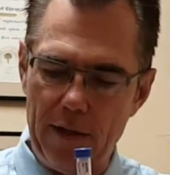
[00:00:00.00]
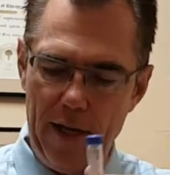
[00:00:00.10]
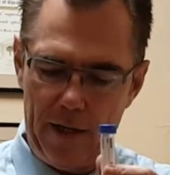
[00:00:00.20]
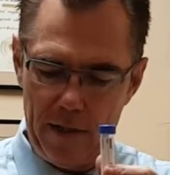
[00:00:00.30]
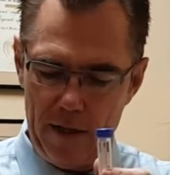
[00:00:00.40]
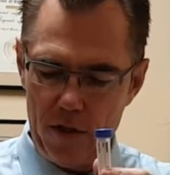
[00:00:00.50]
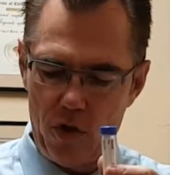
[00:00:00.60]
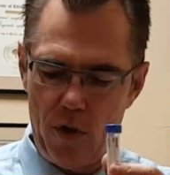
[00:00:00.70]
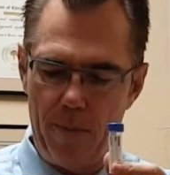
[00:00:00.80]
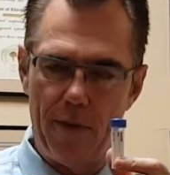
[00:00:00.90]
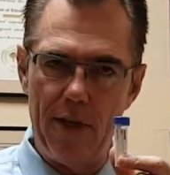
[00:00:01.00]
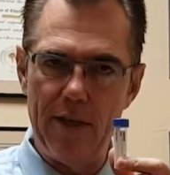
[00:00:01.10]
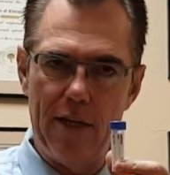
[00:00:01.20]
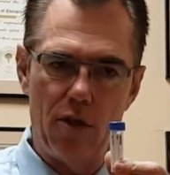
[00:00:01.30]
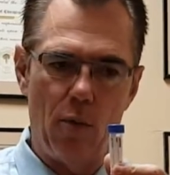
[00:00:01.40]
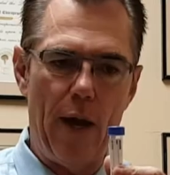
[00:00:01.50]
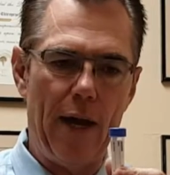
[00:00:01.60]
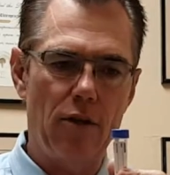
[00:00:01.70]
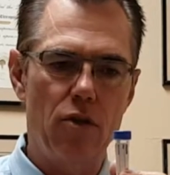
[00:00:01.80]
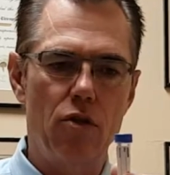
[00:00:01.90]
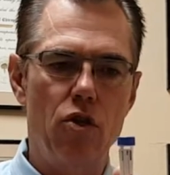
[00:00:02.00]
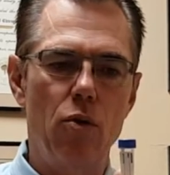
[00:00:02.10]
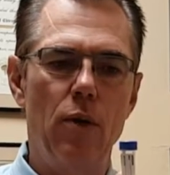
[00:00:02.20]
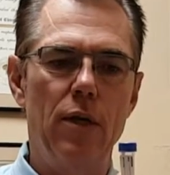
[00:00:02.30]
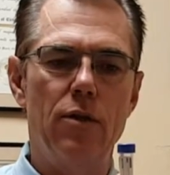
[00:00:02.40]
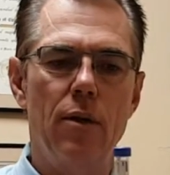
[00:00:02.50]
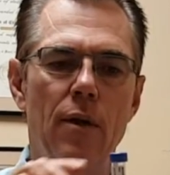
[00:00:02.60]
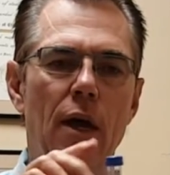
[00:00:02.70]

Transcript: Take another strip of the dental wax, chew it.